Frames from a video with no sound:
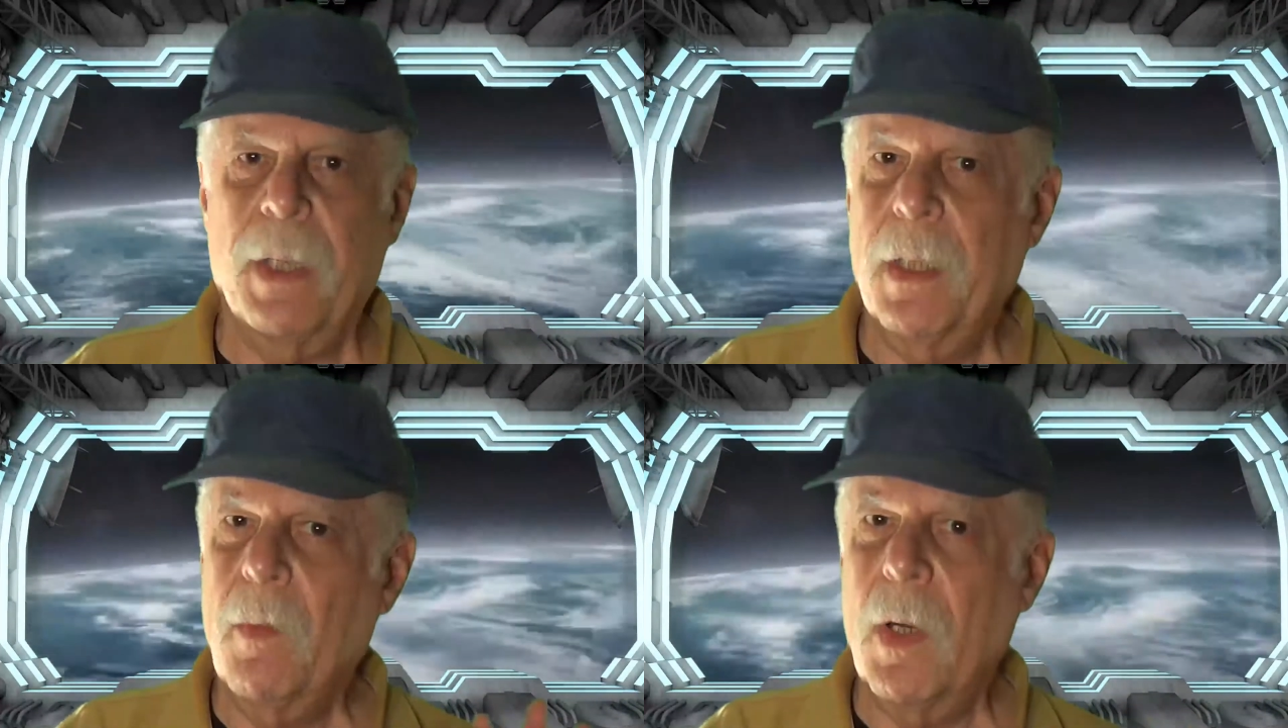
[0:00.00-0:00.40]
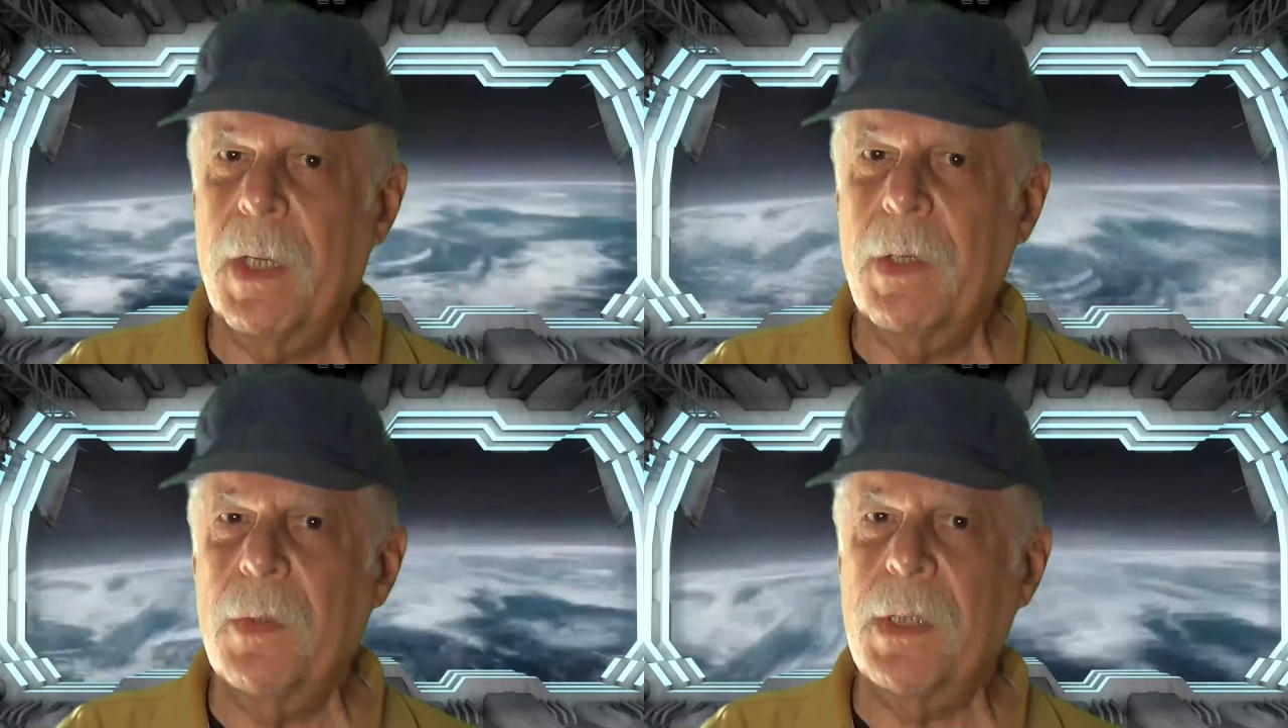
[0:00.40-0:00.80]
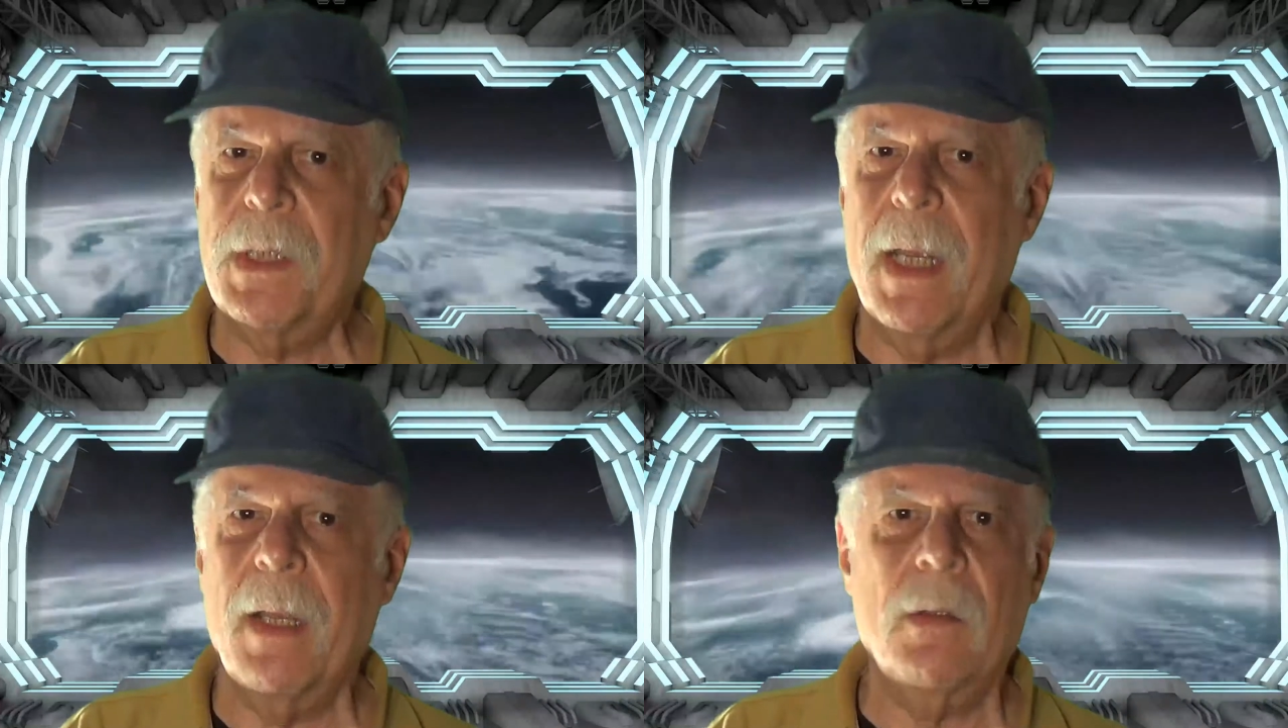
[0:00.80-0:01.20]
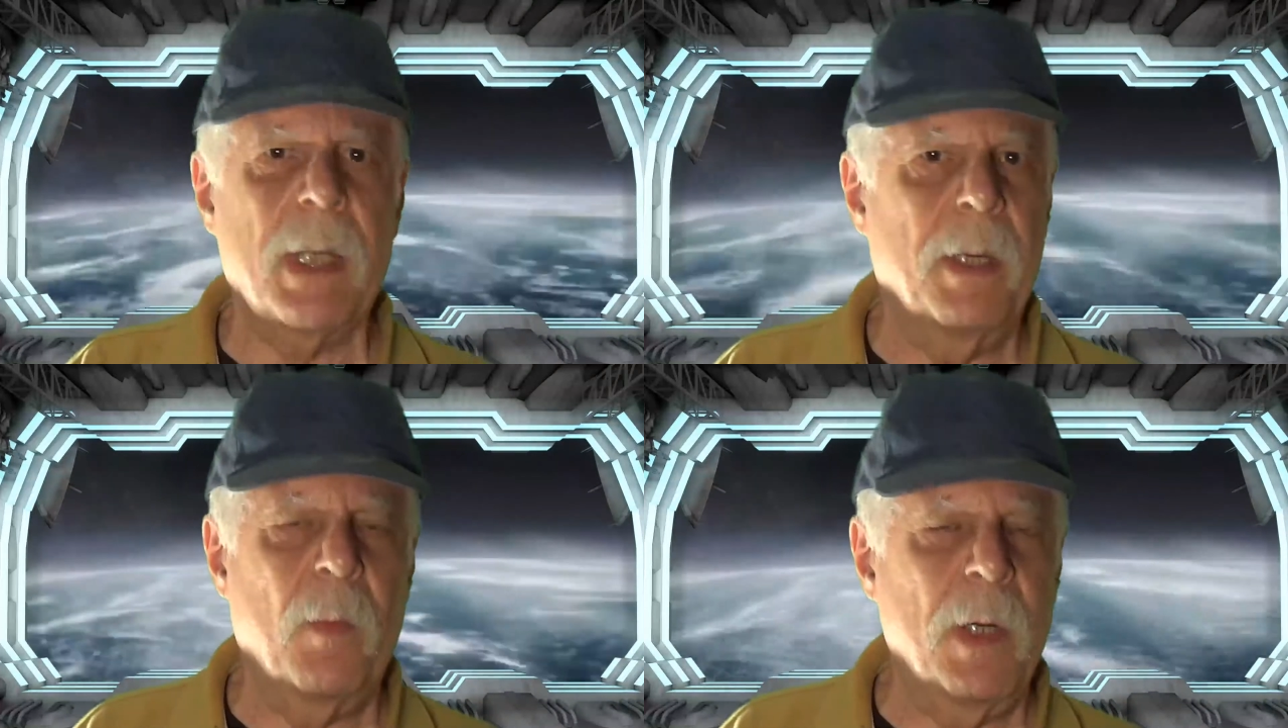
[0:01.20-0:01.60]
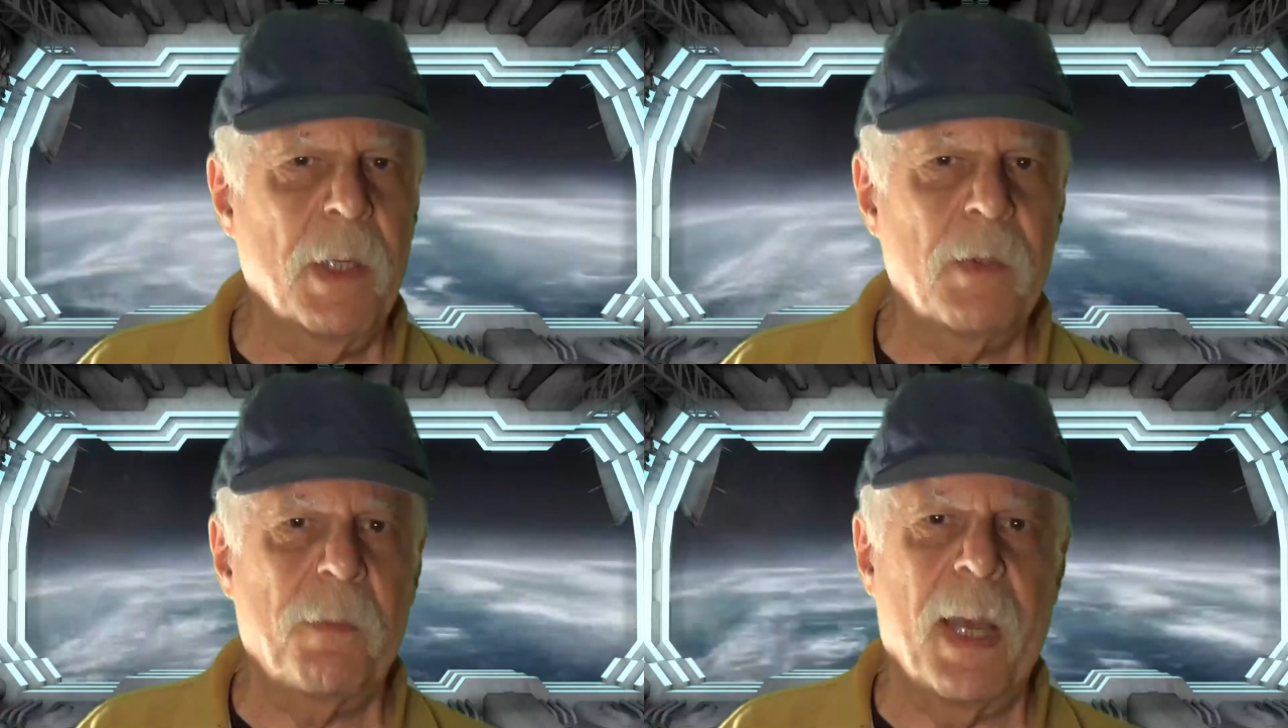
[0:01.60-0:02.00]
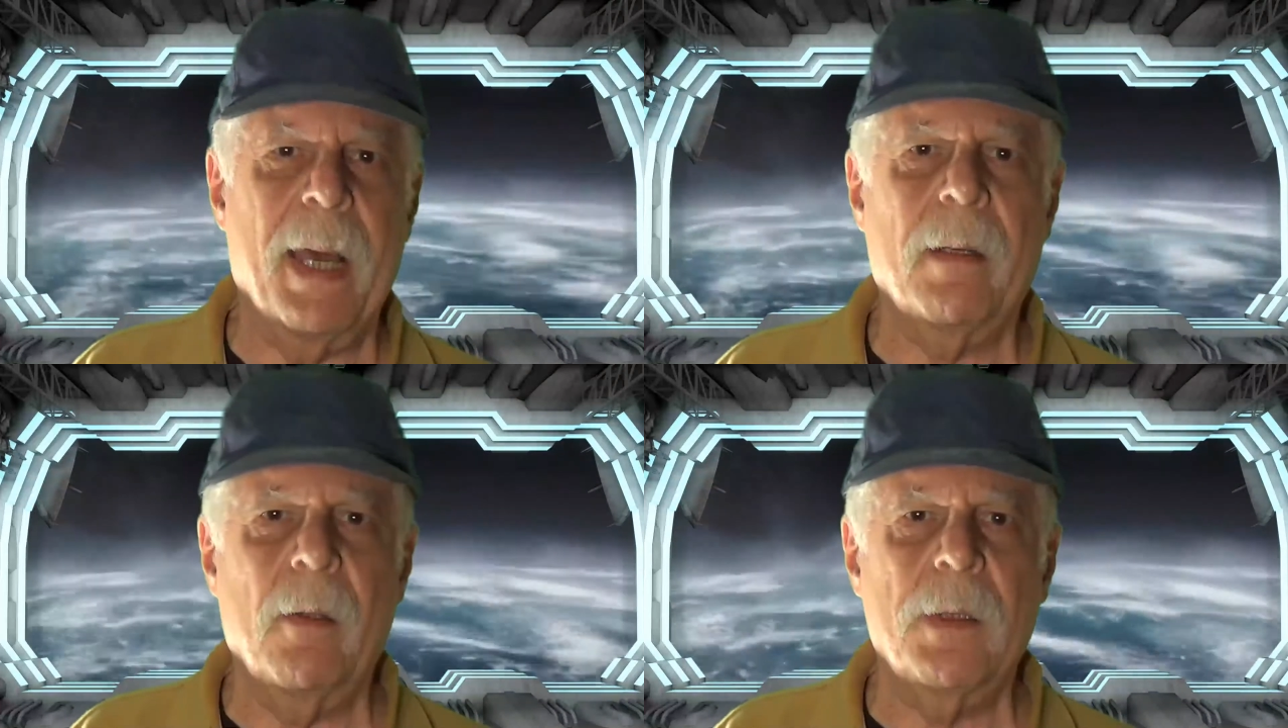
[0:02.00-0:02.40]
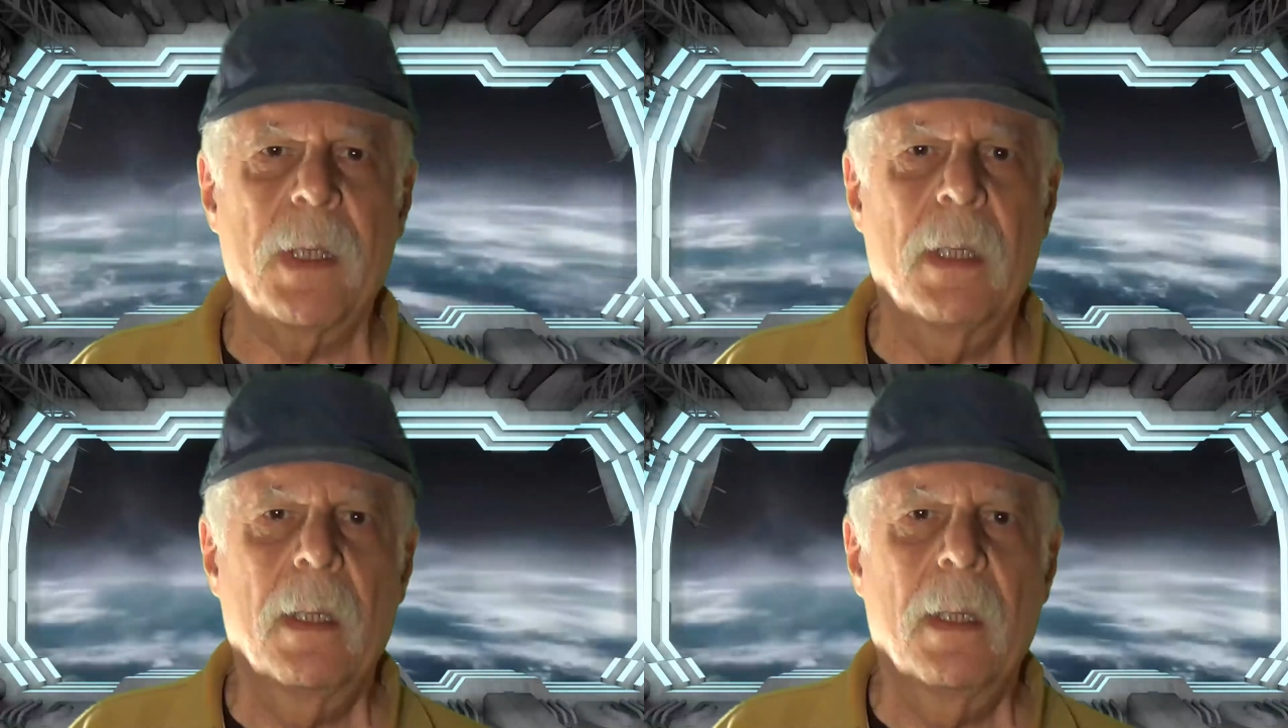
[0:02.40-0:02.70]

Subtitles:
I didn't want to use sails, I didn't want to use paddles,